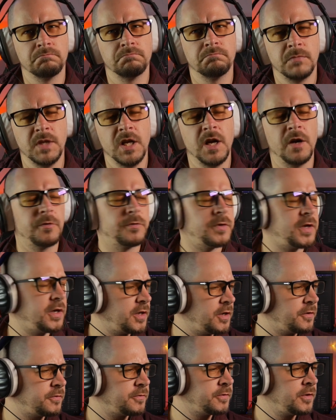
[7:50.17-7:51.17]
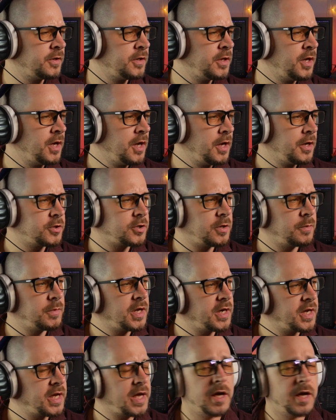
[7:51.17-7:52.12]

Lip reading: Yeah, fair enough. So I'm gonna